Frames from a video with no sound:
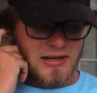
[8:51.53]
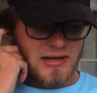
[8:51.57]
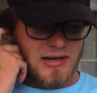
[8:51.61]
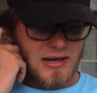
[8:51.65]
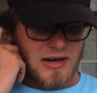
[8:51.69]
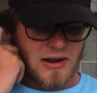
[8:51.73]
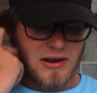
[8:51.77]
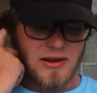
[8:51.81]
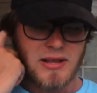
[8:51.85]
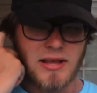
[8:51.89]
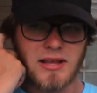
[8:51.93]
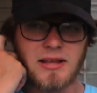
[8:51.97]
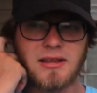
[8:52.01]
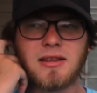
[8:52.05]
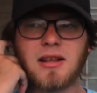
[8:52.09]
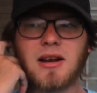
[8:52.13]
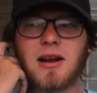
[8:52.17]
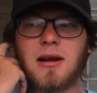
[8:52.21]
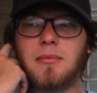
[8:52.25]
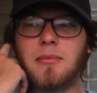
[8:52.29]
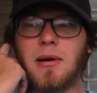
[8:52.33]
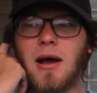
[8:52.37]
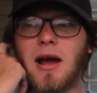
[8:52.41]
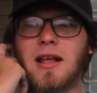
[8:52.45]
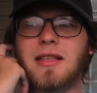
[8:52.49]
It ended
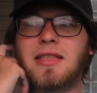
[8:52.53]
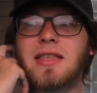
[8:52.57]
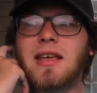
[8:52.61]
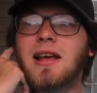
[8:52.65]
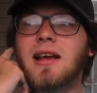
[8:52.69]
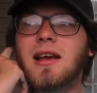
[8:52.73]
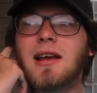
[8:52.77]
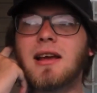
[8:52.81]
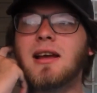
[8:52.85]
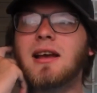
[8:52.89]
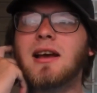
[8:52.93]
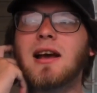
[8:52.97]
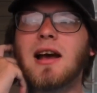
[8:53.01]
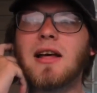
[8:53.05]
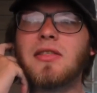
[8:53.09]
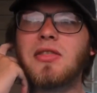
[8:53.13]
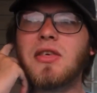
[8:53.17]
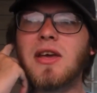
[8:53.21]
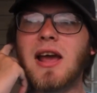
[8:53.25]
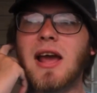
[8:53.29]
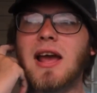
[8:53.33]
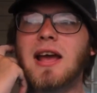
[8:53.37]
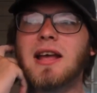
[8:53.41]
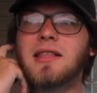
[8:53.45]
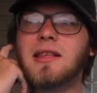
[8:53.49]
up, I think
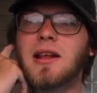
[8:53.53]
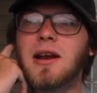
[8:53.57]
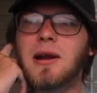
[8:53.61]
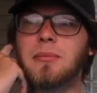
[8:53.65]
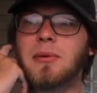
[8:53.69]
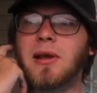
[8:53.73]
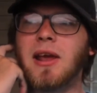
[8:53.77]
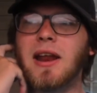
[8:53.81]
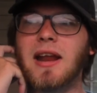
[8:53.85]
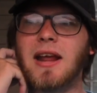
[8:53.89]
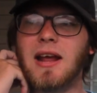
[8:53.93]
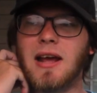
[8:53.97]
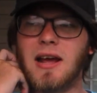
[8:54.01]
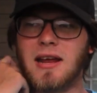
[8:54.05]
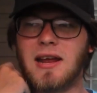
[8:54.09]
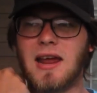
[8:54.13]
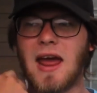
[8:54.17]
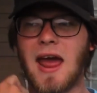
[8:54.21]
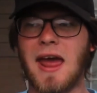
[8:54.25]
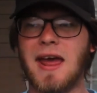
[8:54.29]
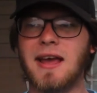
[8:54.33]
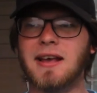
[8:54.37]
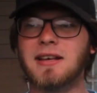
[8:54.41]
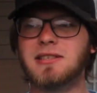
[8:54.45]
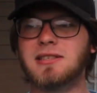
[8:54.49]
I ended up getting a
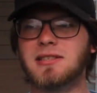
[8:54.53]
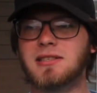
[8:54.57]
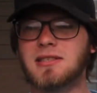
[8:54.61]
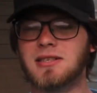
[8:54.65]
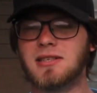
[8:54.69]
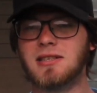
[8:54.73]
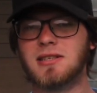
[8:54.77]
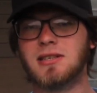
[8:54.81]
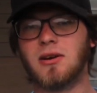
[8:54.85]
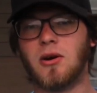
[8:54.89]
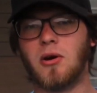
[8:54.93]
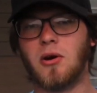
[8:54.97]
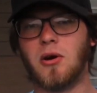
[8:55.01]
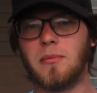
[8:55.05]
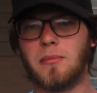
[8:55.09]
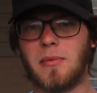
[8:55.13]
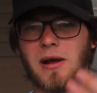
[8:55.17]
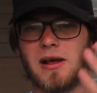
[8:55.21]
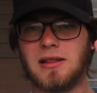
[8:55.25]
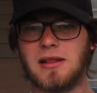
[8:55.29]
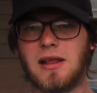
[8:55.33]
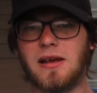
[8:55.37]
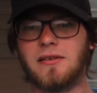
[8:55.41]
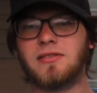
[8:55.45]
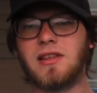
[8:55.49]
cast on my
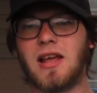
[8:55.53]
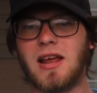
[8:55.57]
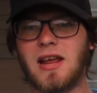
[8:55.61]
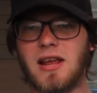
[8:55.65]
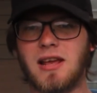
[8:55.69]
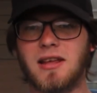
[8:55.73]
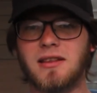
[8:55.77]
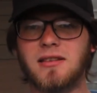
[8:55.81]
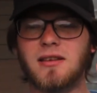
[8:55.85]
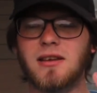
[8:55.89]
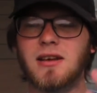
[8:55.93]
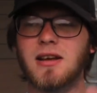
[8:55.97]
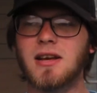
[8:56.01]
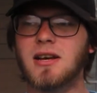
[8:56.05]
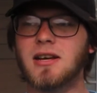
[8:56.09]
left hand.